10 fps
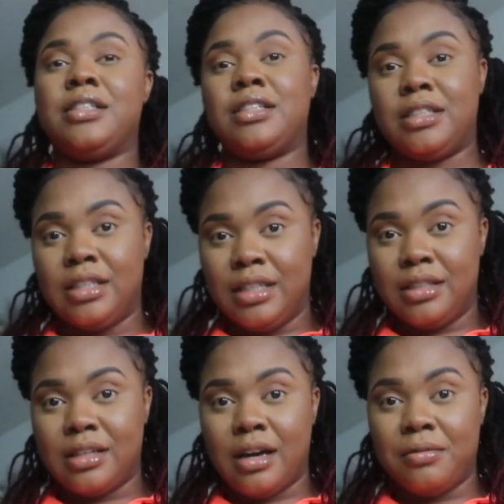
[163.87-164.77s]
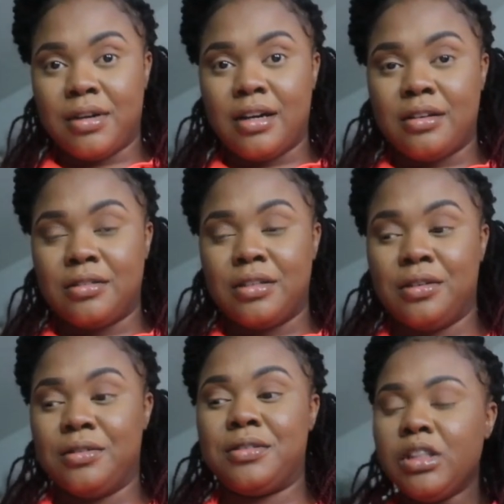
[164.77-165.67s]
She eats avocado
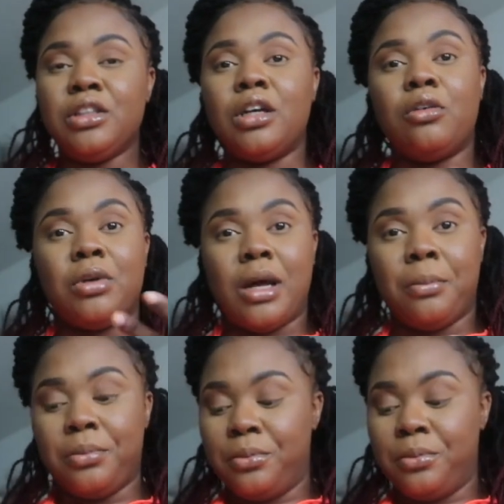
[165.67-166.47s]
toast. You know, when I